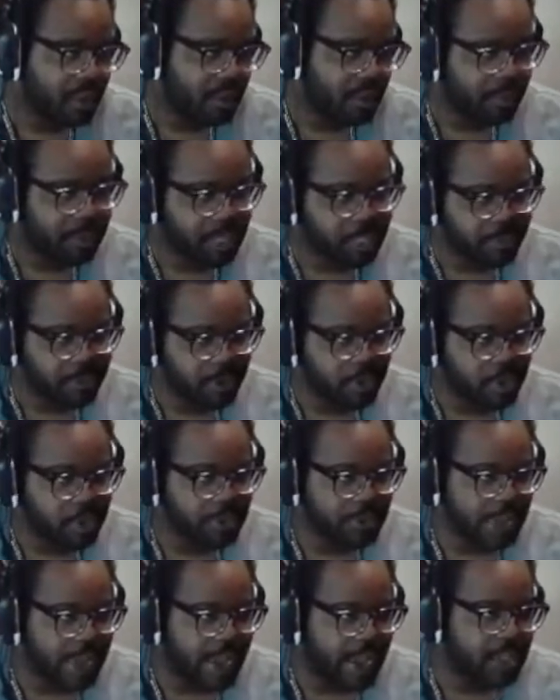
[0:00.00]
plus
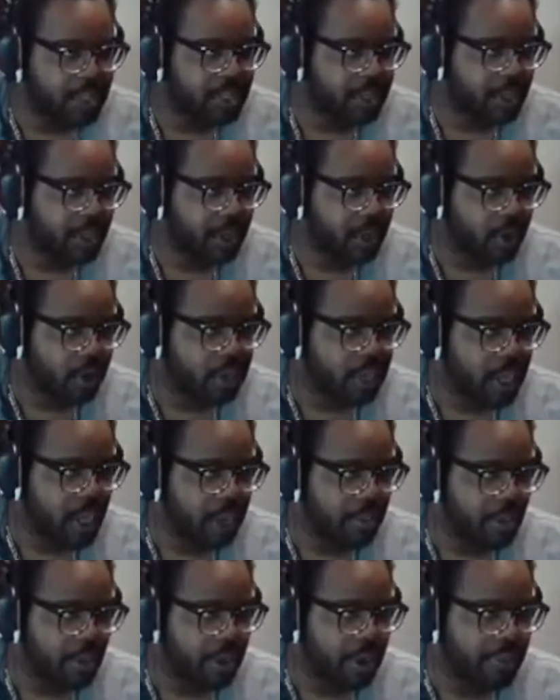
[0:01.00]
barrels will add to your
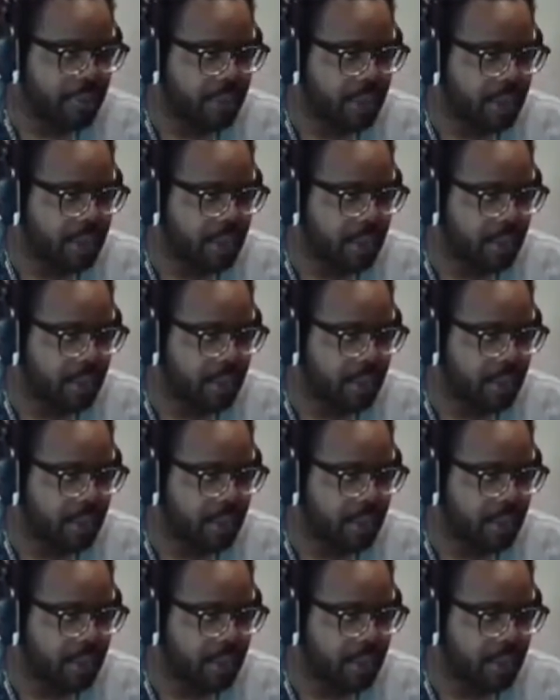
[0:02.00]
timer, and then